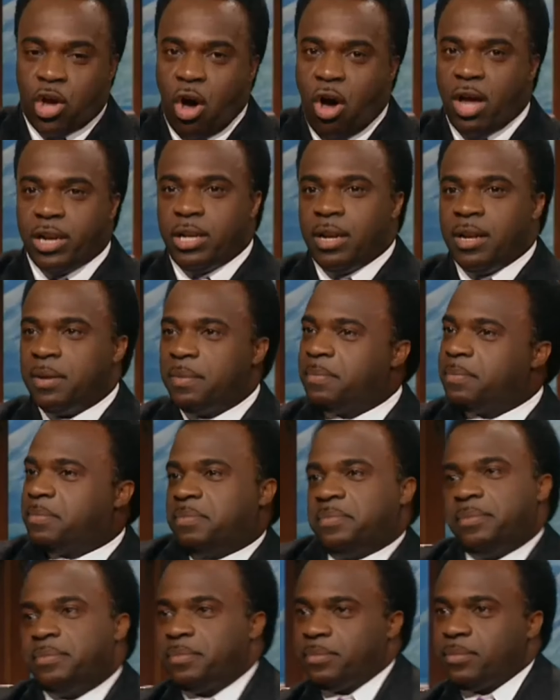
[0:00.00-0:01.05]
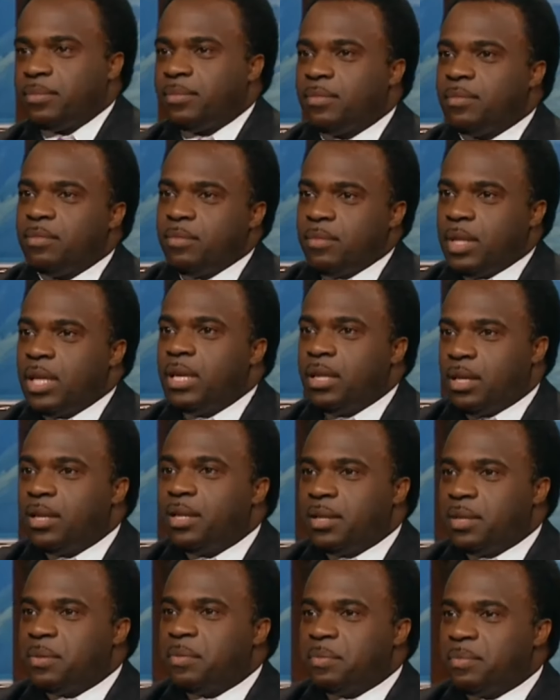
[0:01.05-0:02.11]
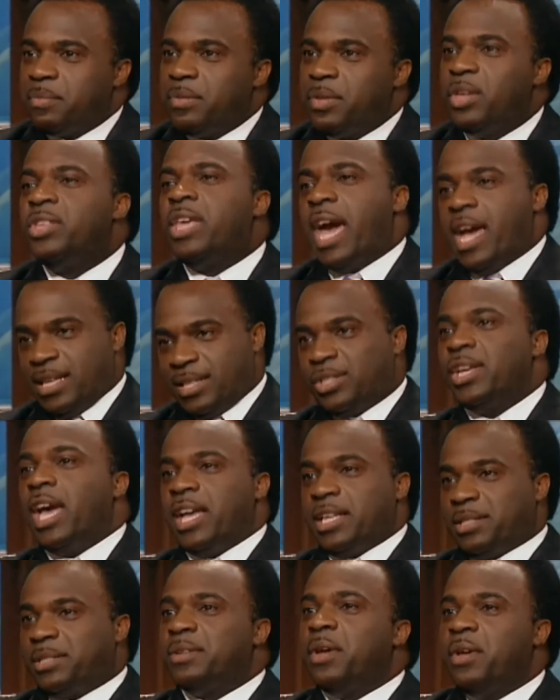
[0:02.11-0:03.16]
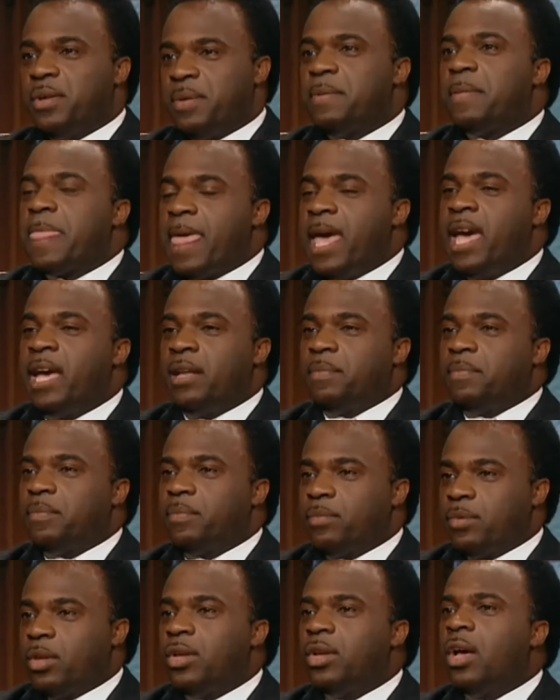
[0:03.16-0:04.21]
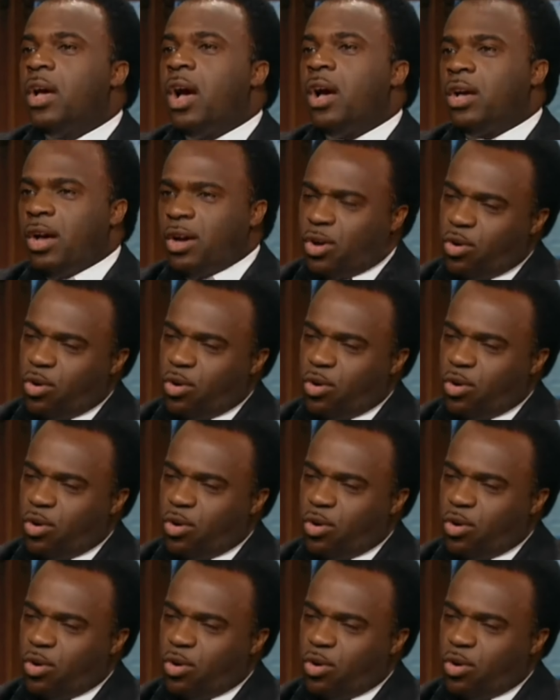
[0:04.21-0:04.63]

God, now, the Son of God, of course, could not be unclean, yes, but basically, yes. according to the law.